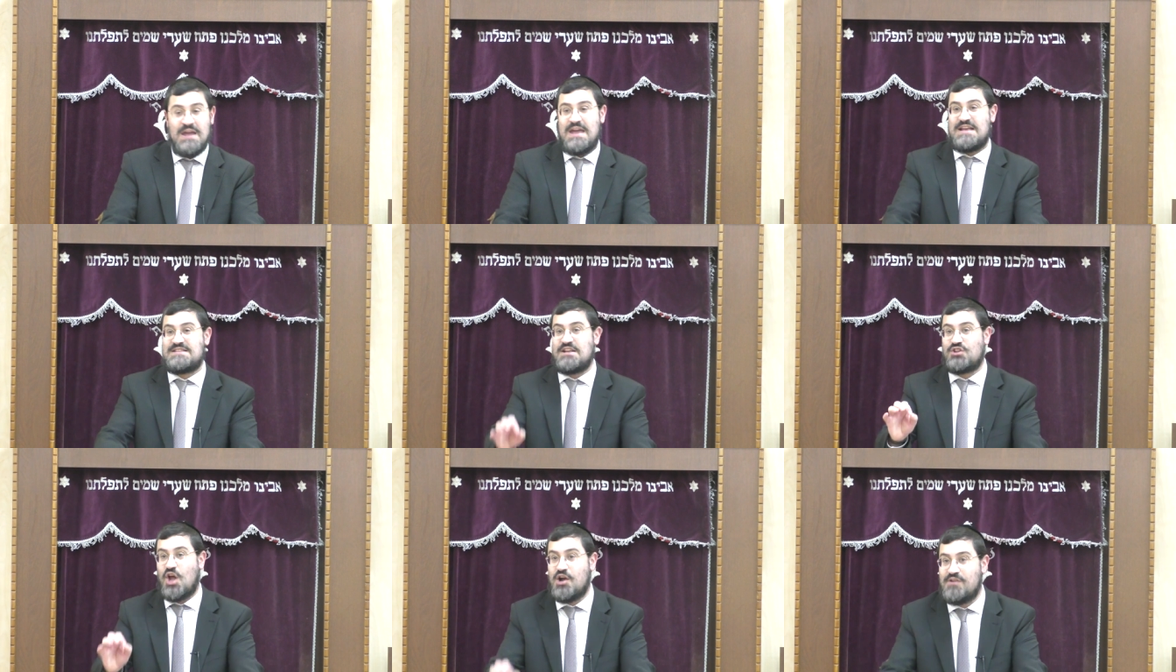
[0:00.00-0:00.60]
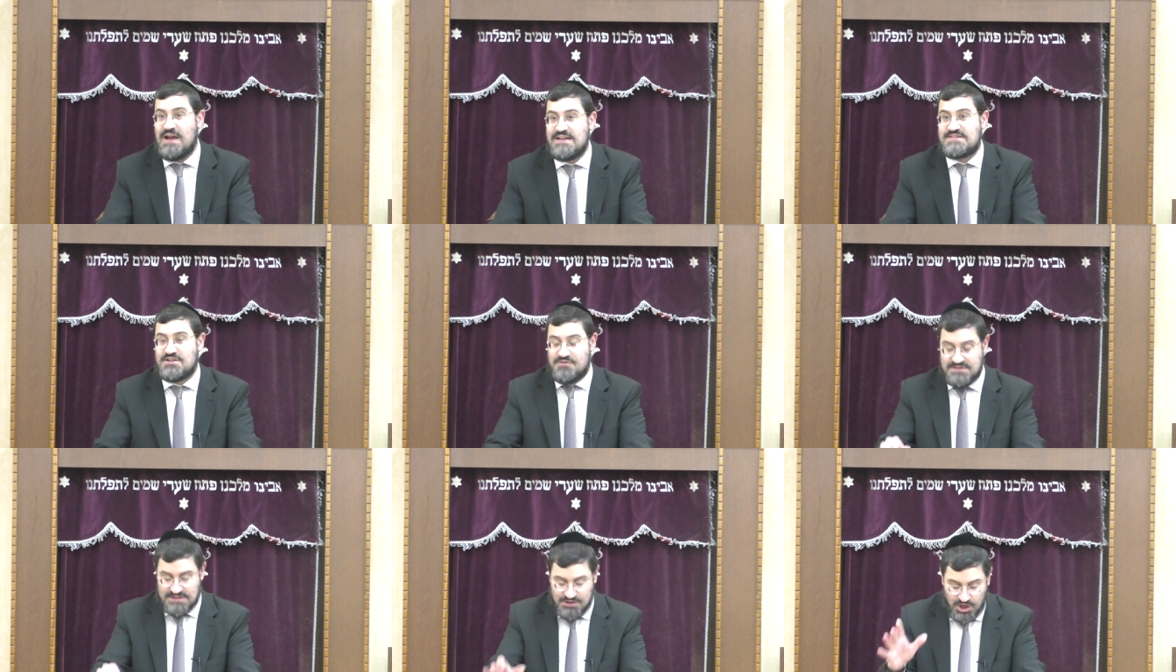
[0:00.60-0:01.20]
Is it
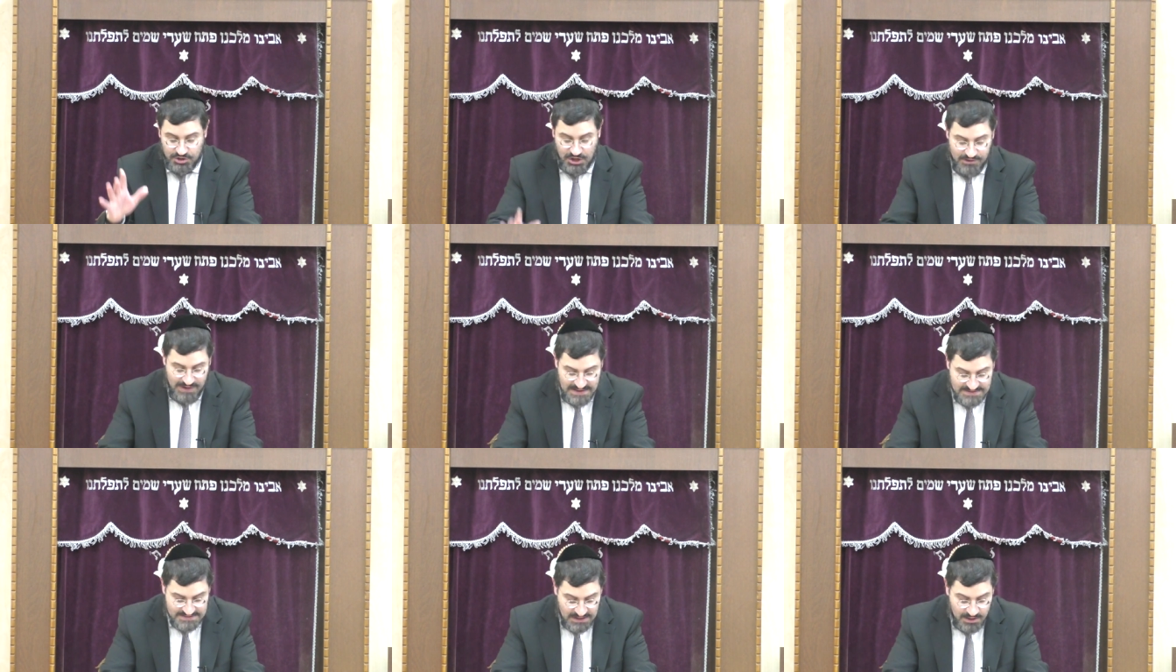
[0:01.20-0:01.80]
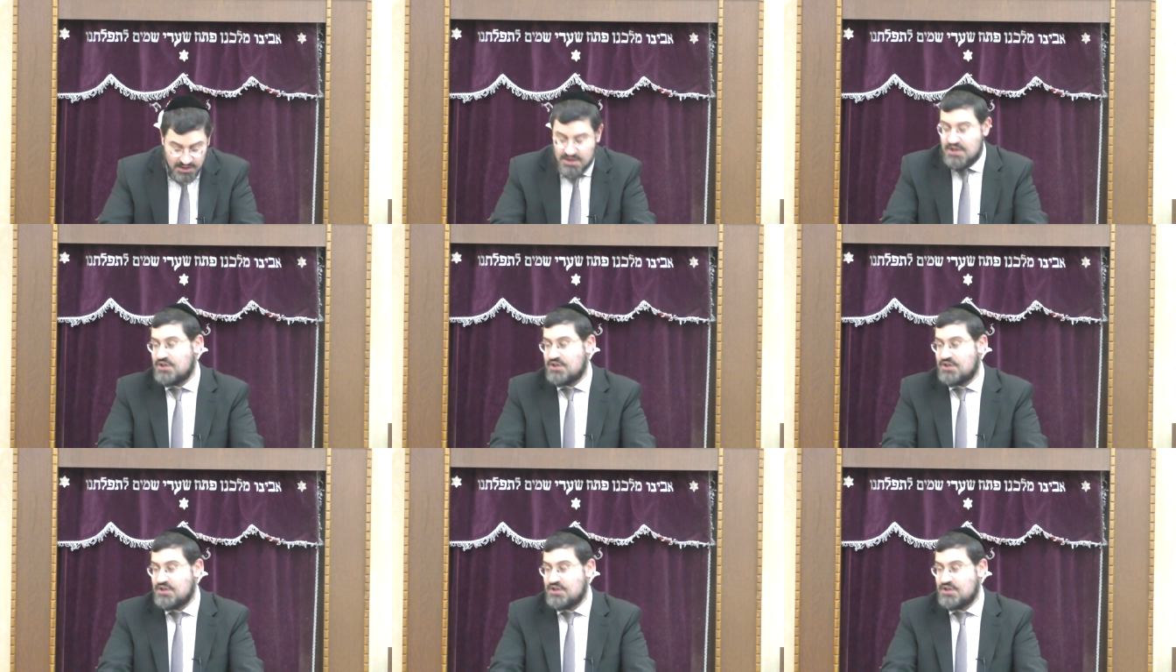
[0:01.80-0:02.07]
daraisa or is it not daraisa?